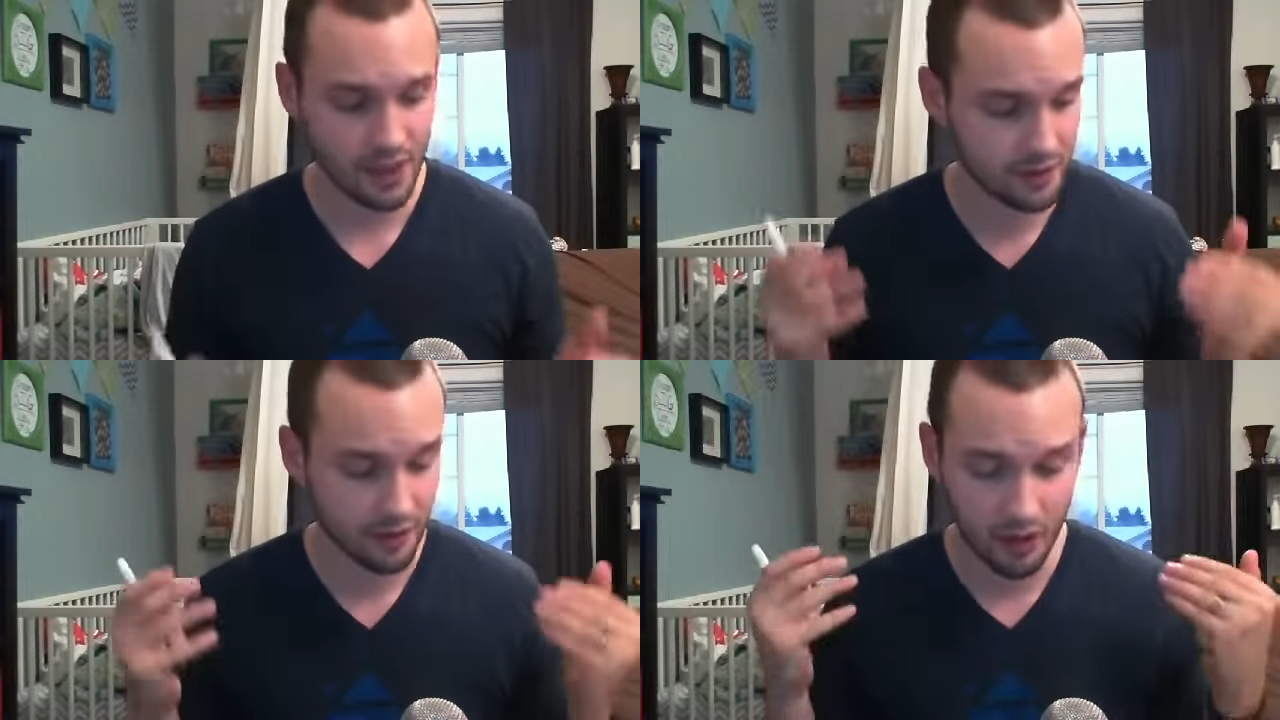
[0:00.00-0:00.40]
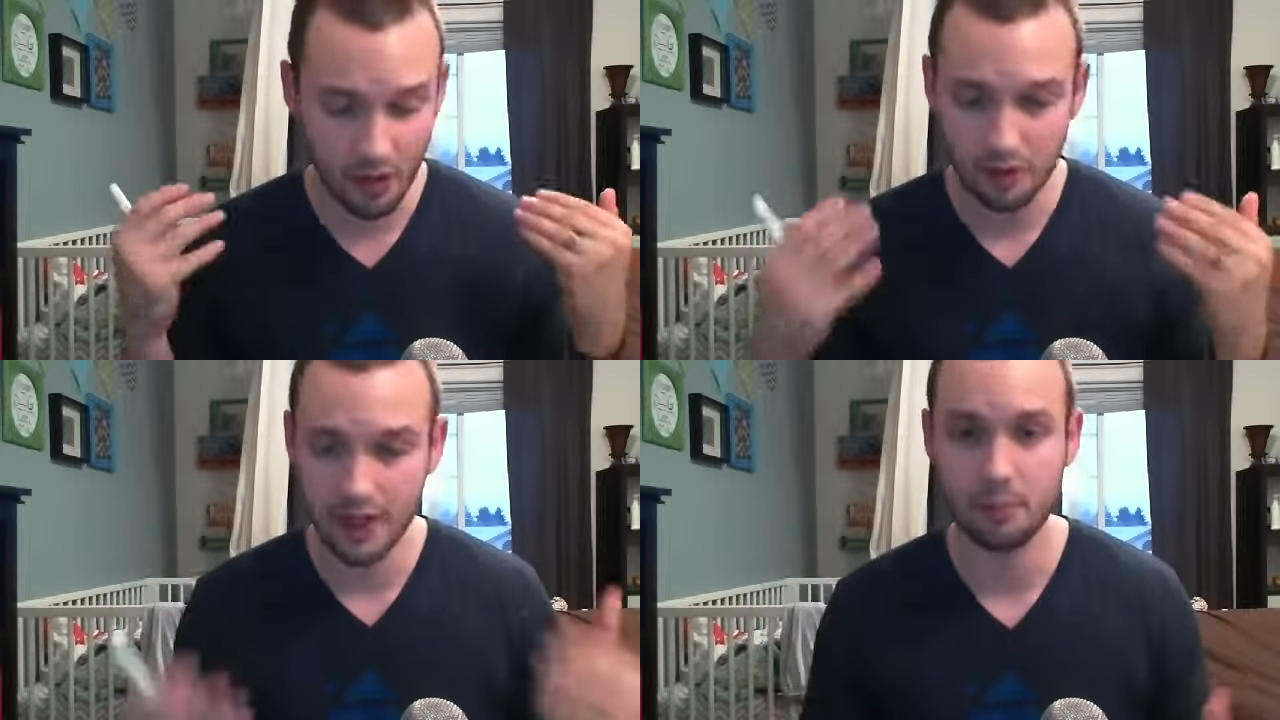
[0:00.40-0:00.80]
to
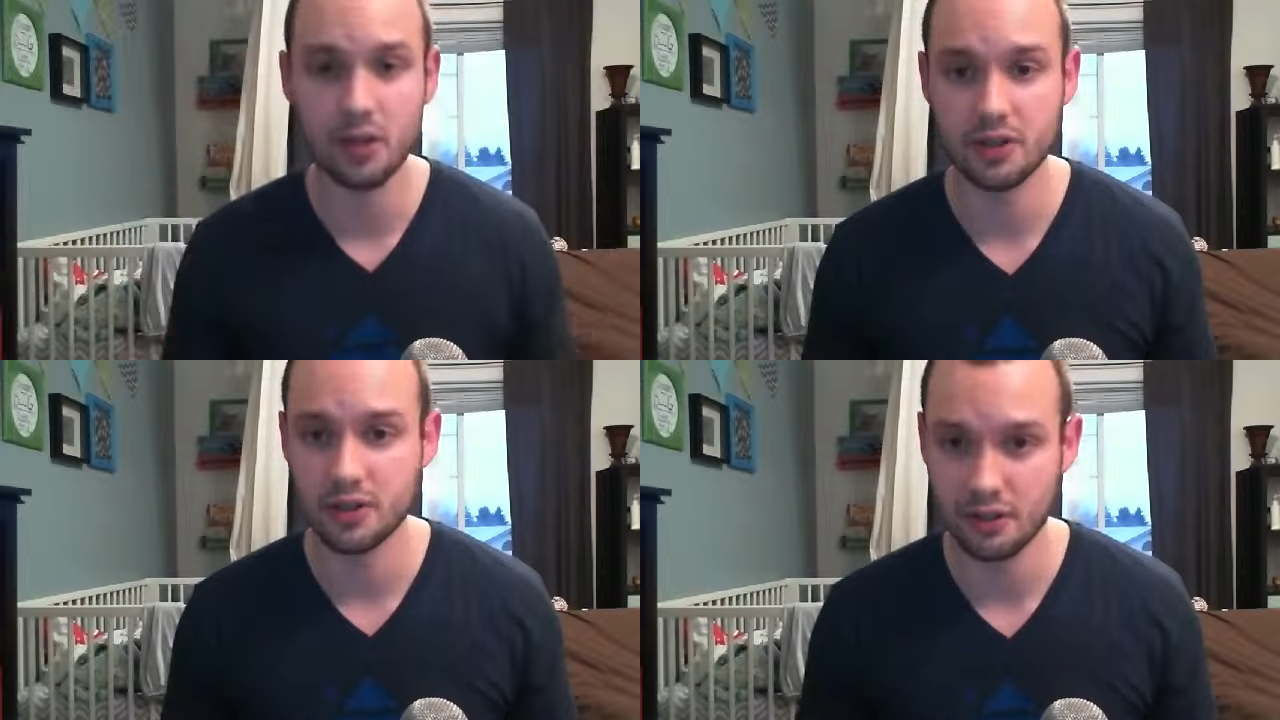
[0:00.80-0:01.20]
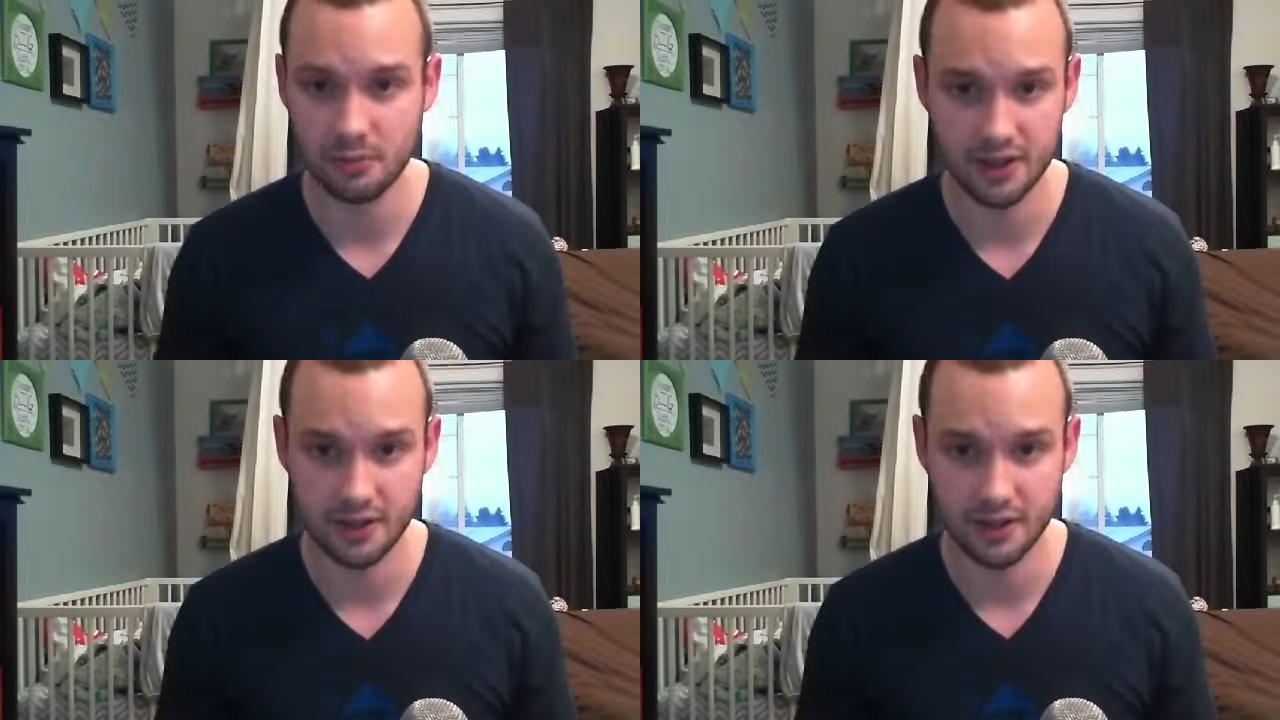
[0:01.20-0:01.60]
all out push in your
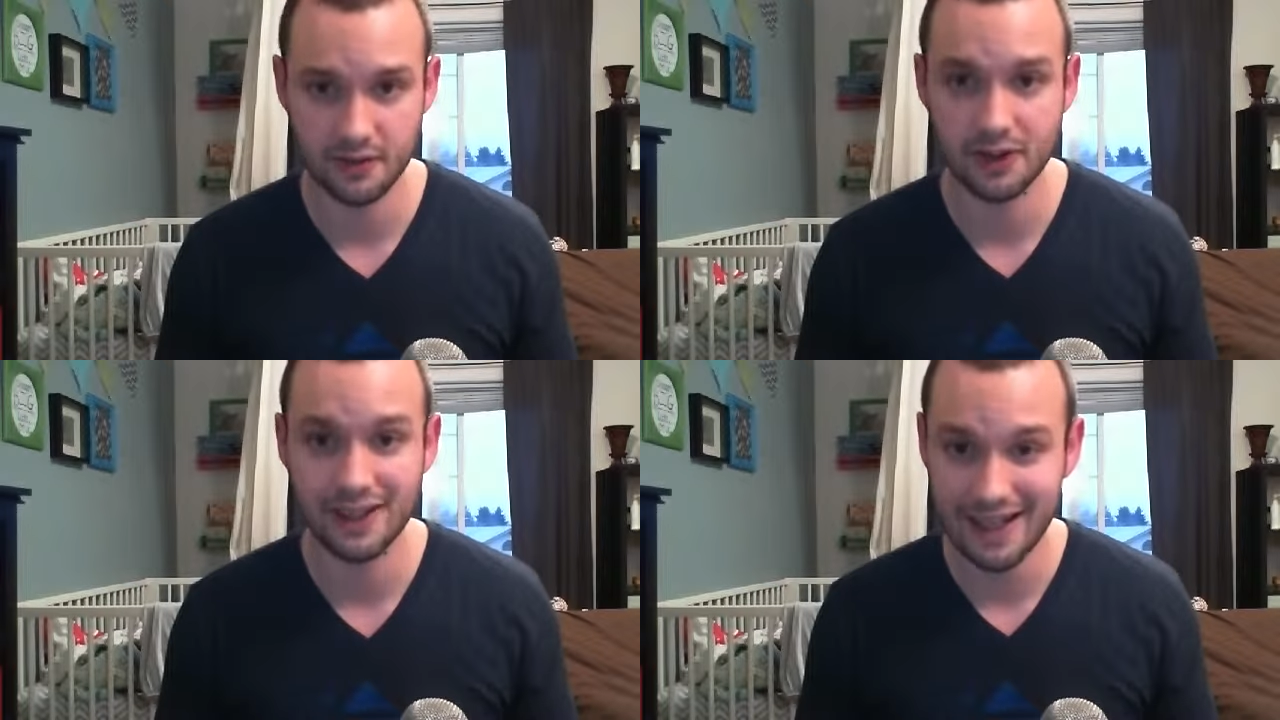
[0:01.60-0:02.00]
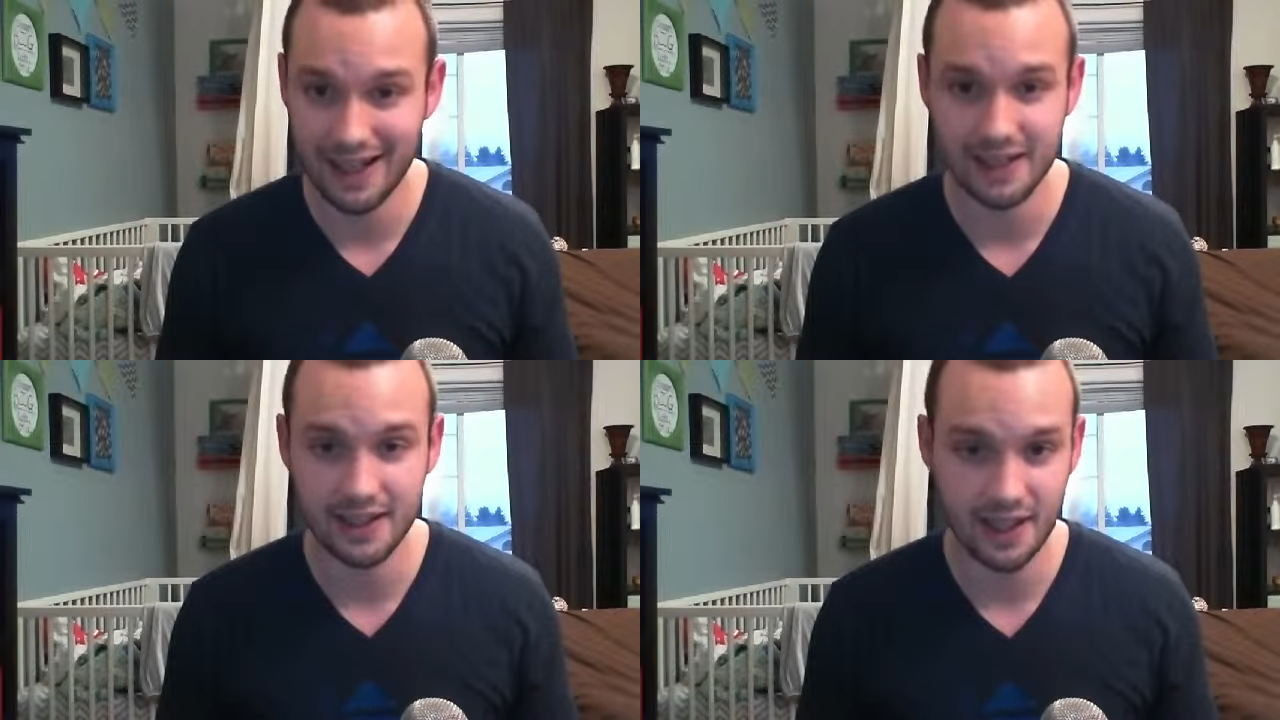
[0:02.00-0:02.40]
business for
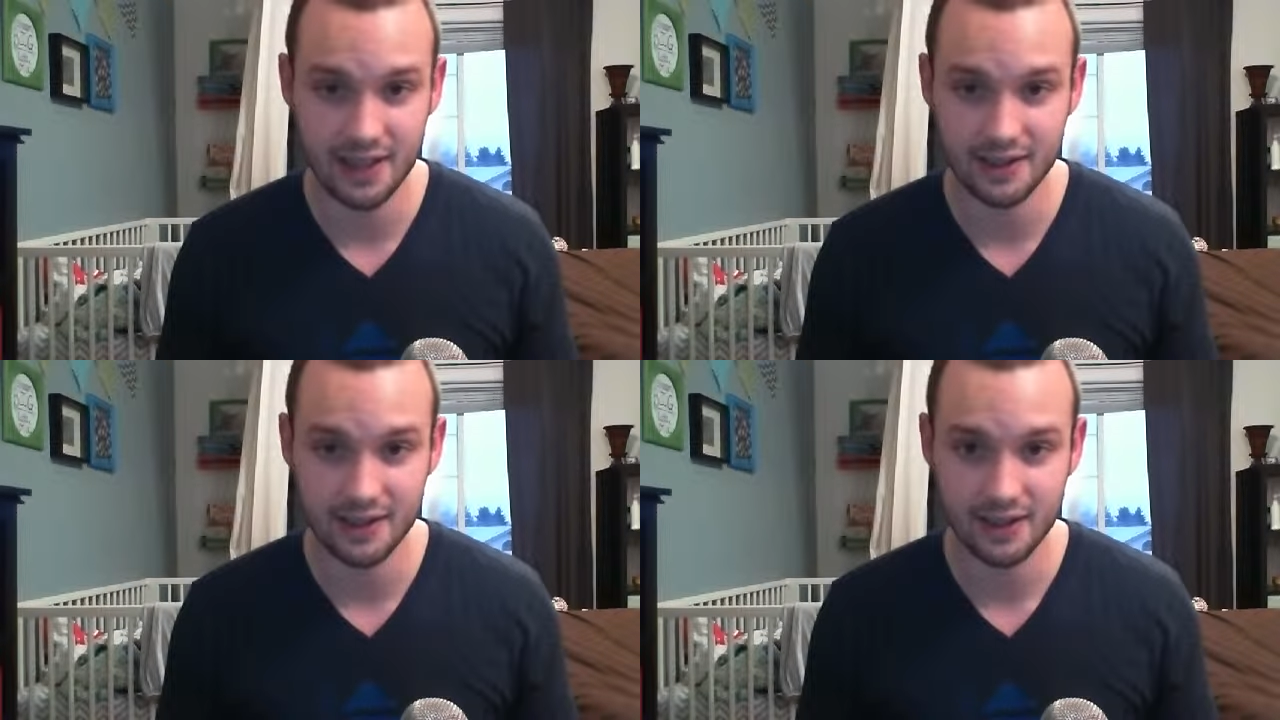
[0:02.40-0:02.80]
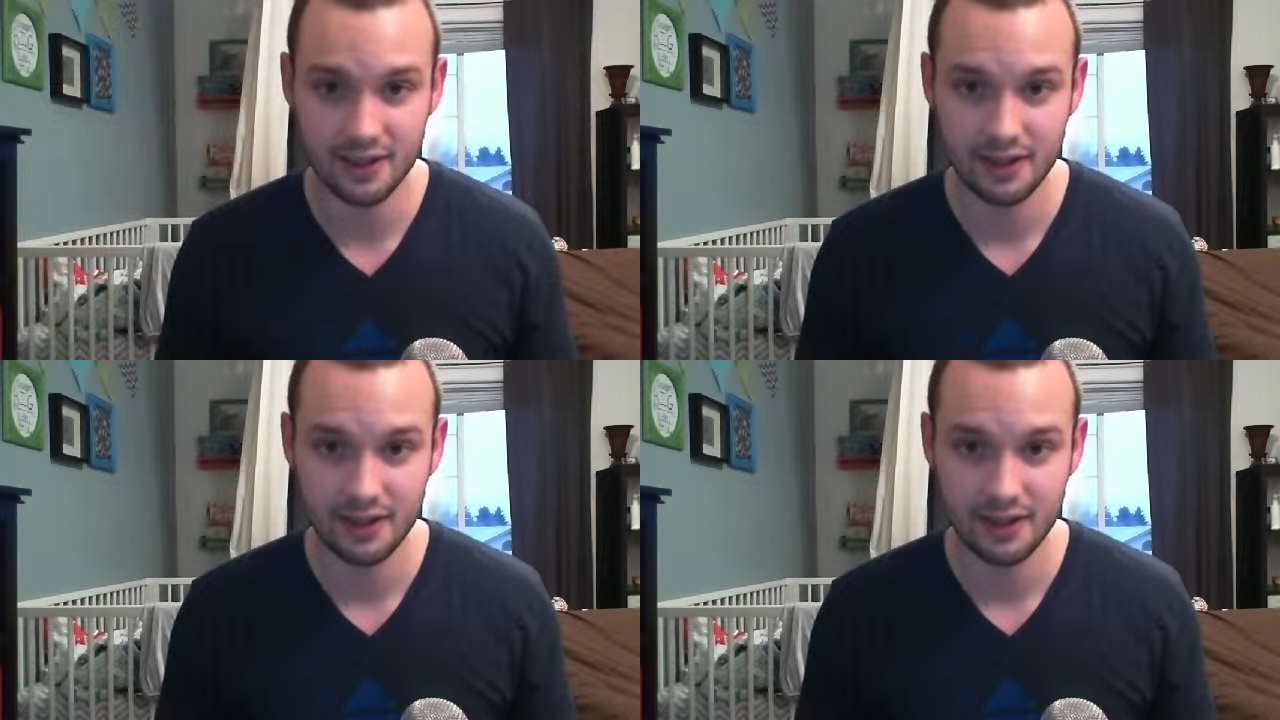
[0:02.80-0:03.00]
90 days.